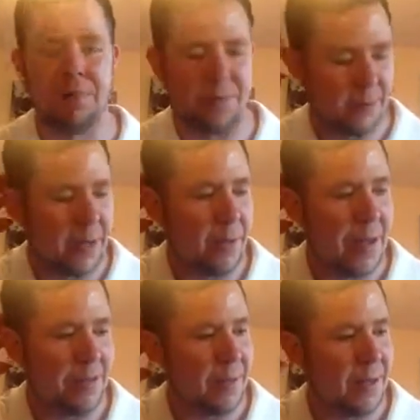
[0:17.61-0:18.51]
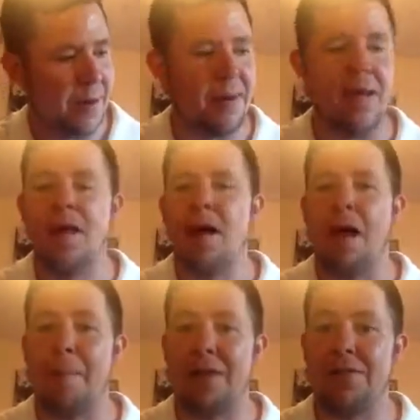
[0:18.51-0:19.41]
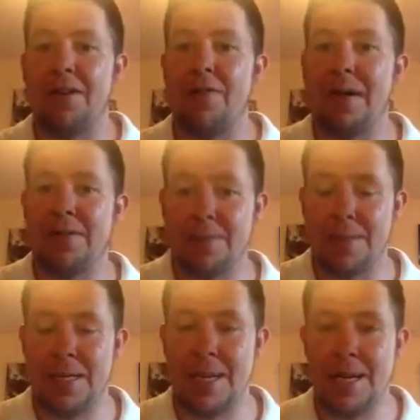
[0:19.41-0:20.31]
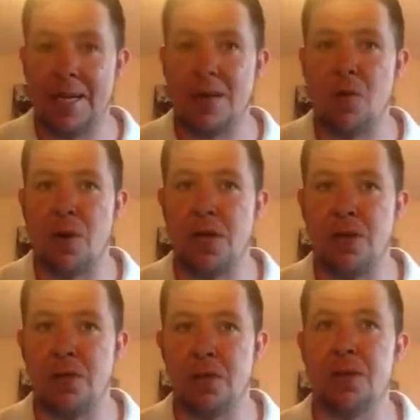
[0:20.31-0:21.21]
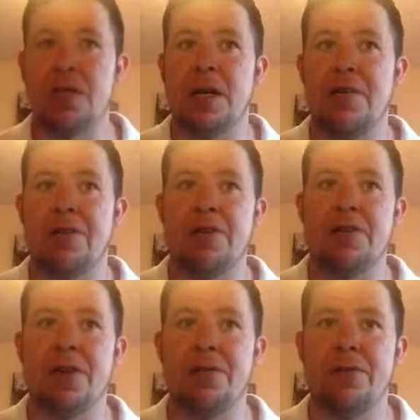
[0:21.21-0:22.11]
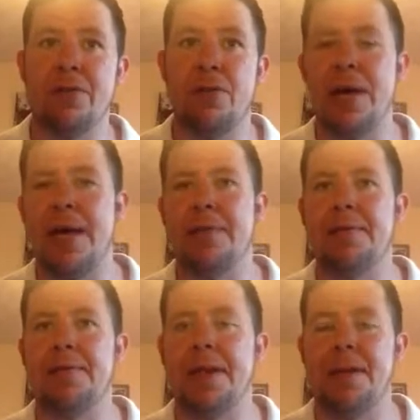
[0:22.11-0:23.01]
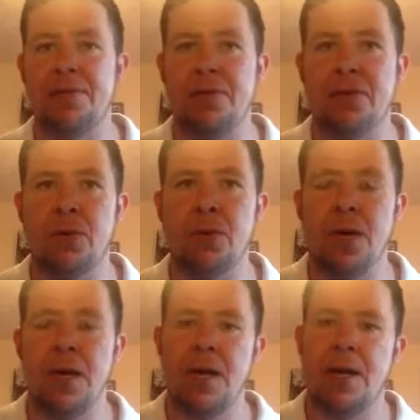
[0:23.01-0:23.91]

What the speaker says: So we go back to the beginning. Imagine going back to the beginning when you was 11 years old, you hit secondary school.